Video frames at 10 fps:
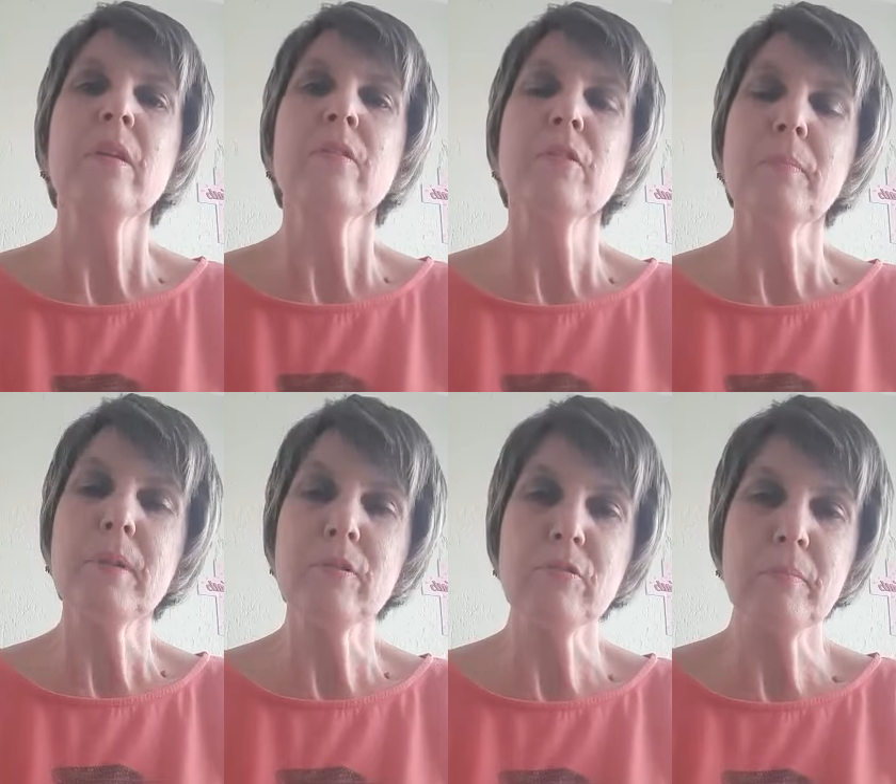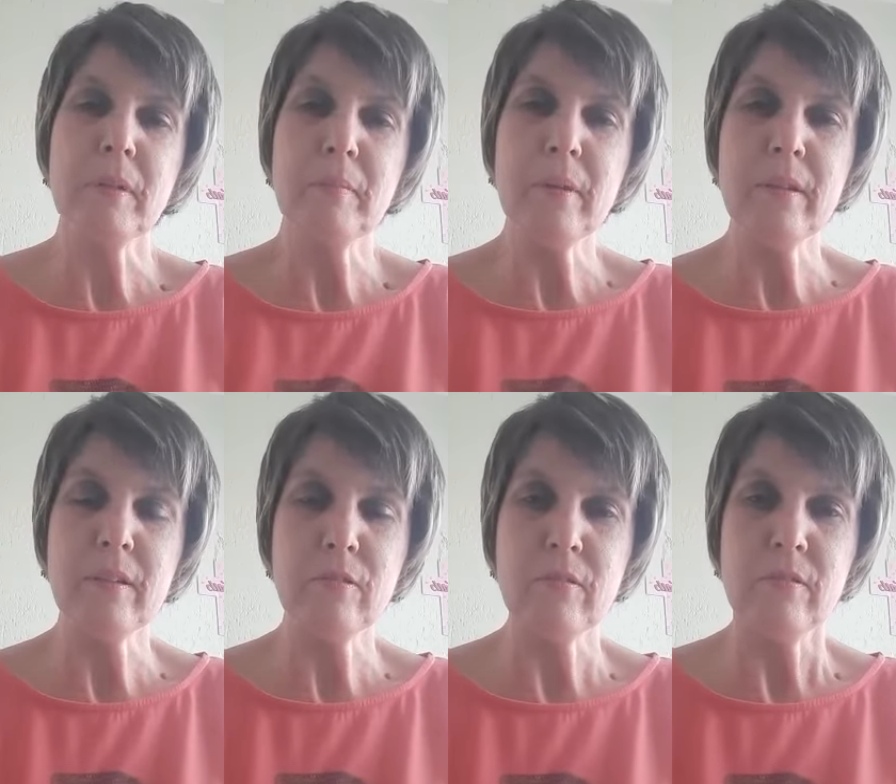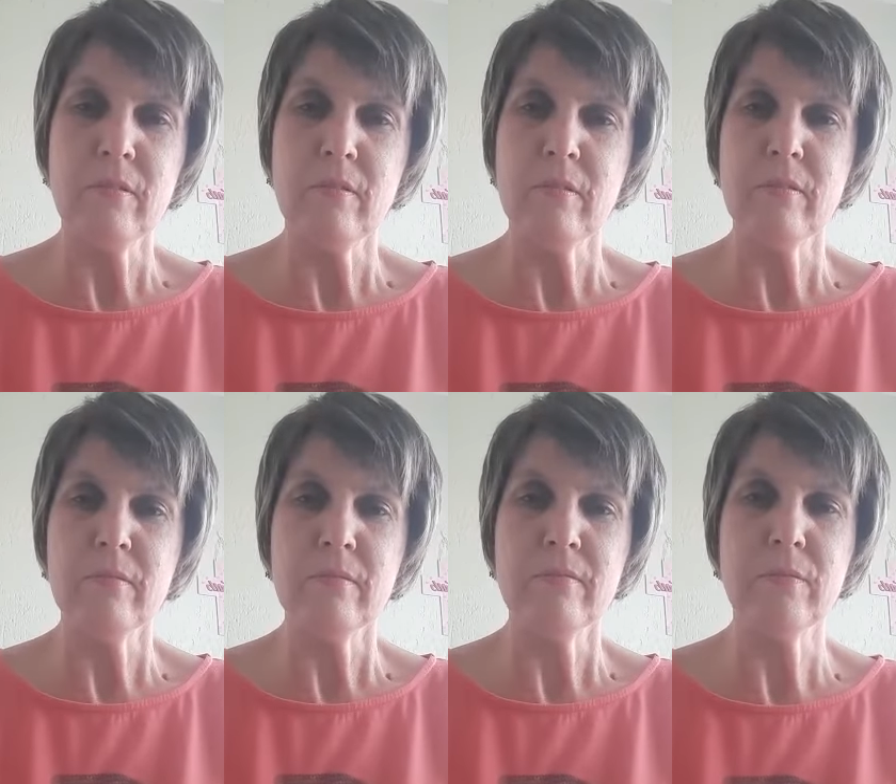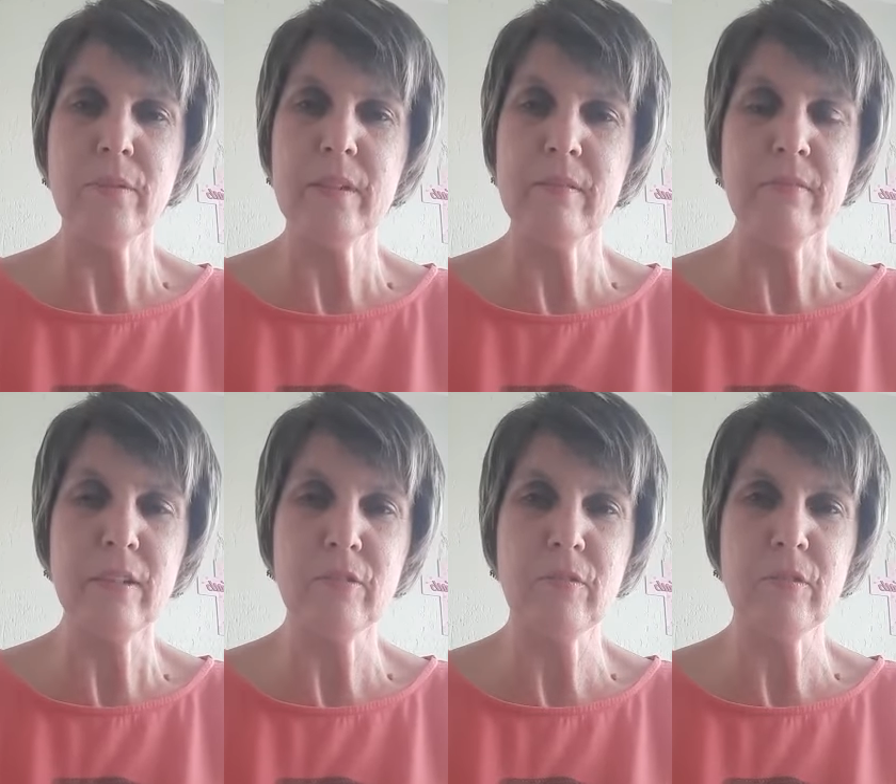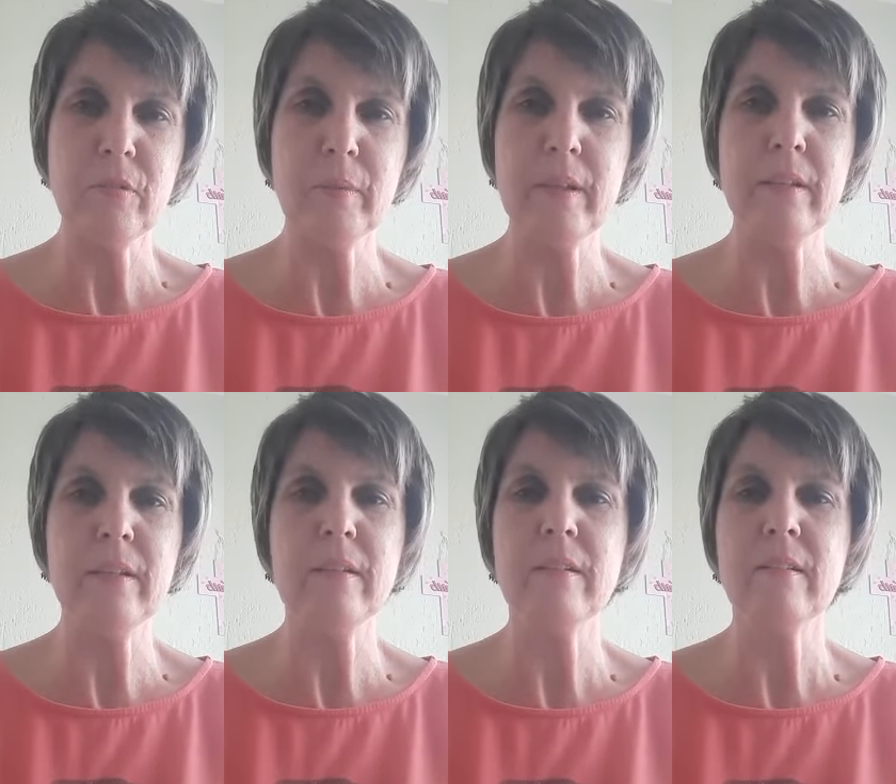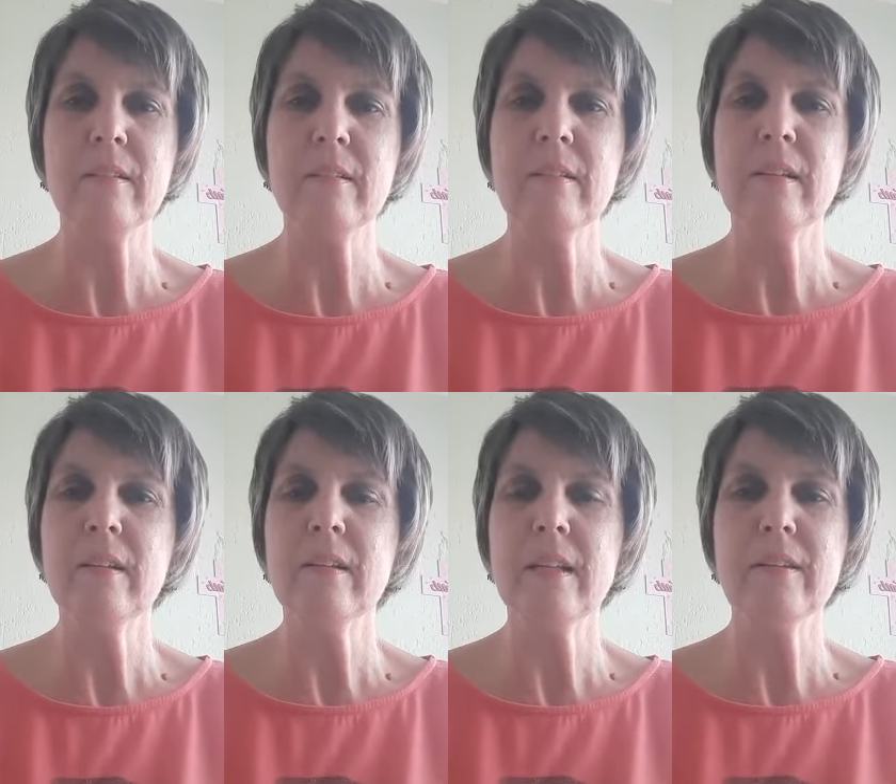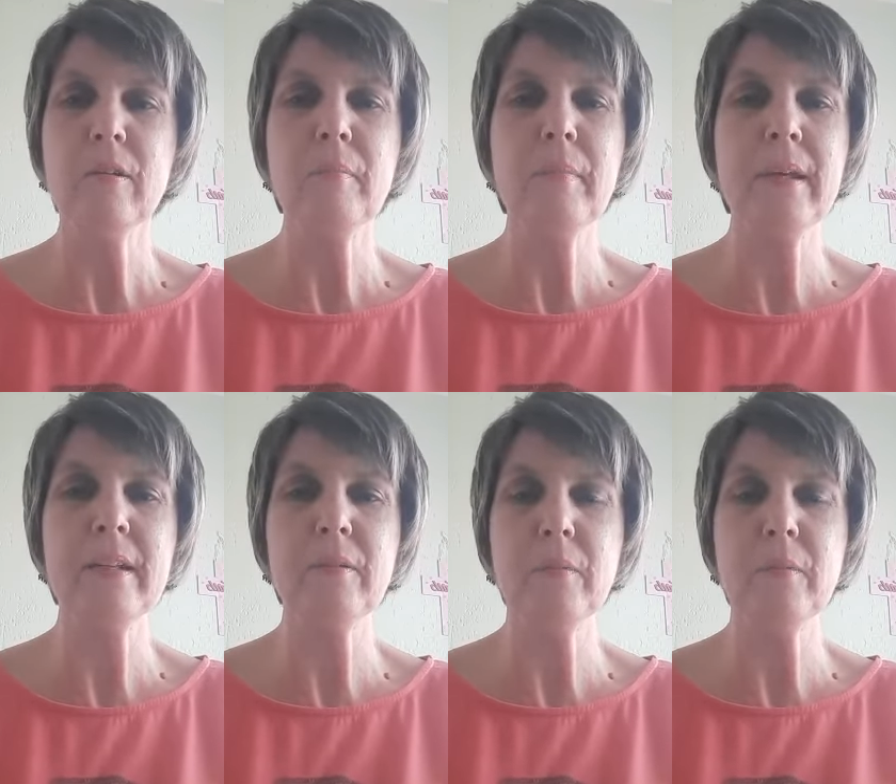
So please remember this for the rest of the week, that there are many